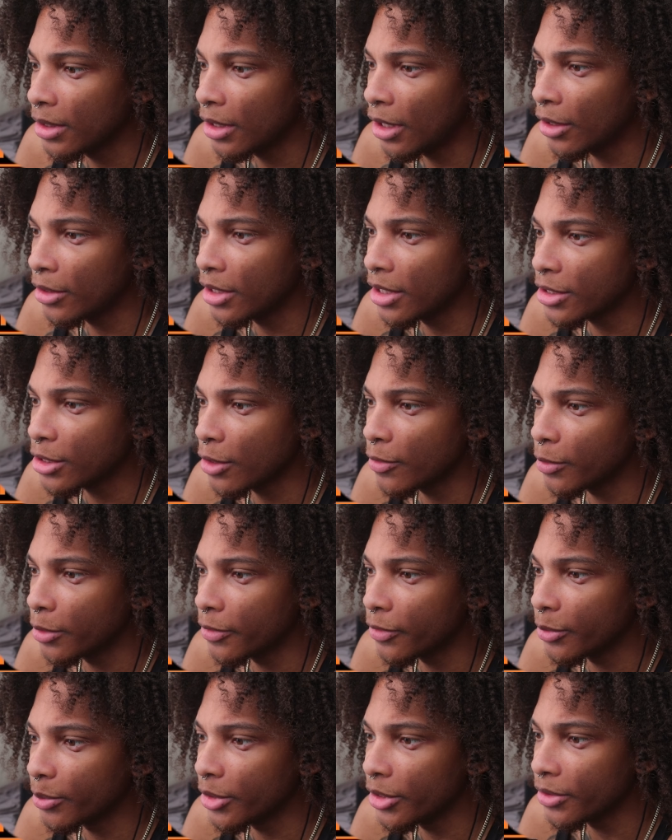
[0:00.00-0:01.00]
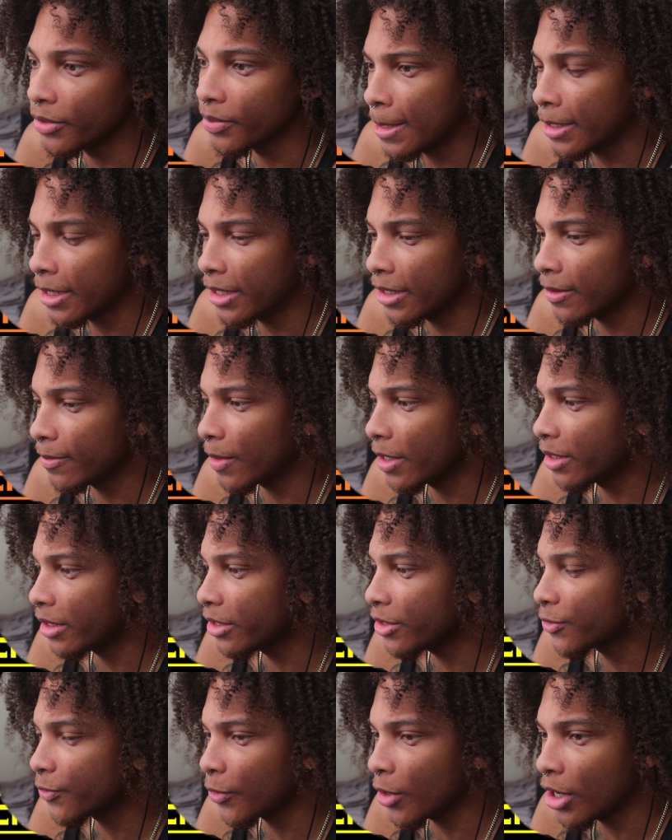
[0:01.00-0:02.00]
Oh, yeah, it's over with for me. Okay, at
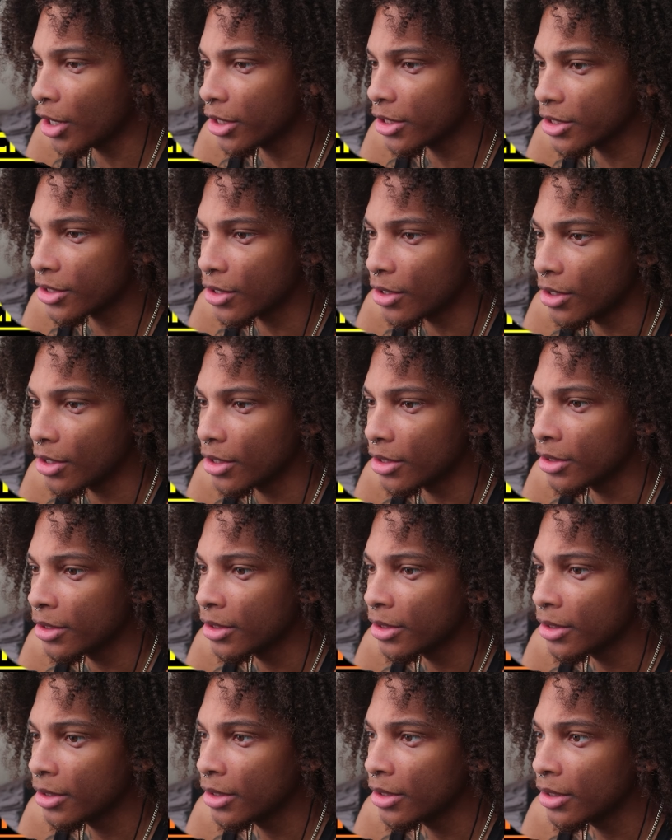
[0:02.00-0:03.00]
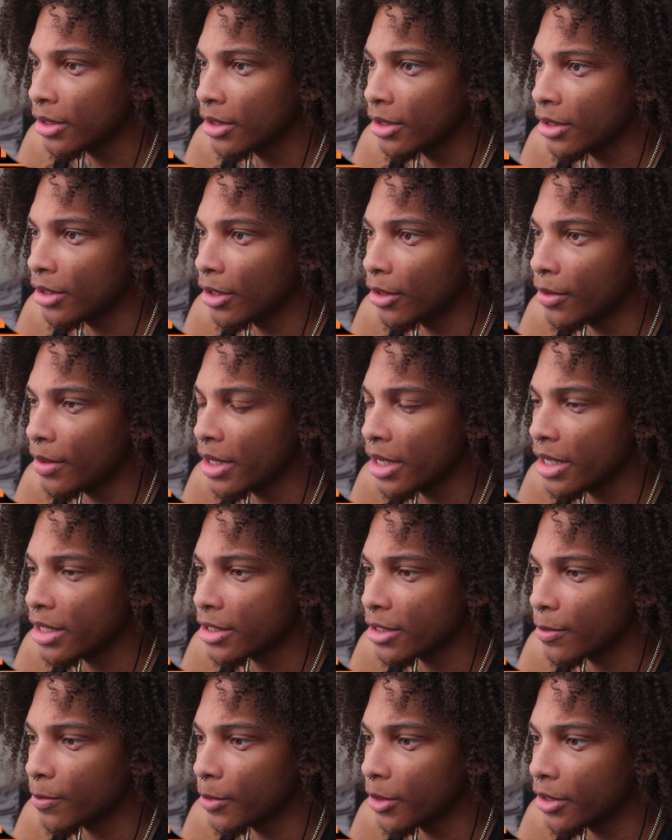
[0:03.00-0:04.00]
least Froggit is gone. Go ahead
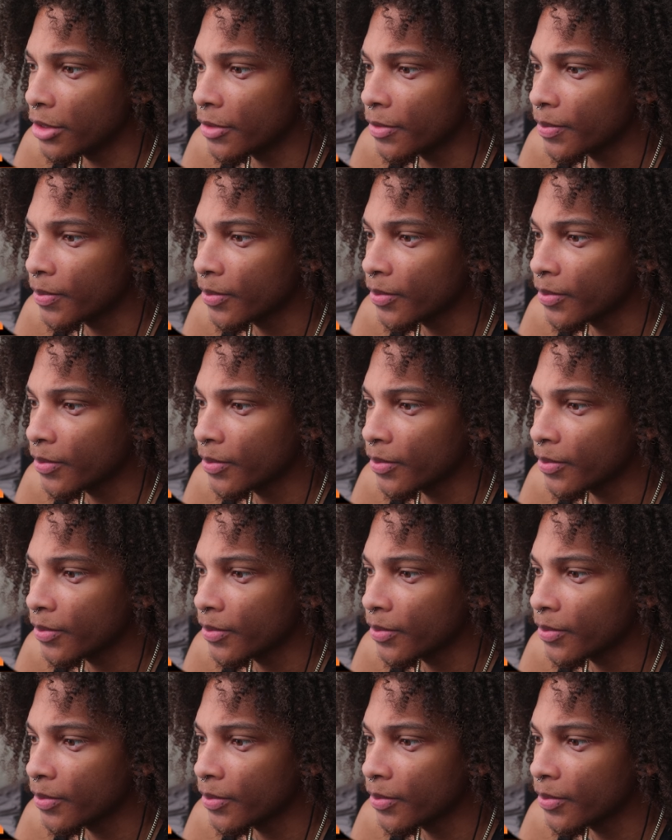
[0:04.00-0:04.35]
somewhere.